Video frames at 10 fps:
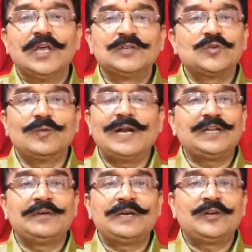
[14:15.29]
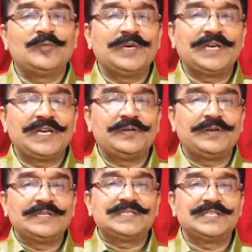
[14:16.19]
So whatever documentary
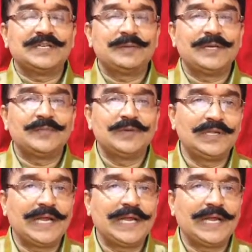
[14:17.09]
evidence is available,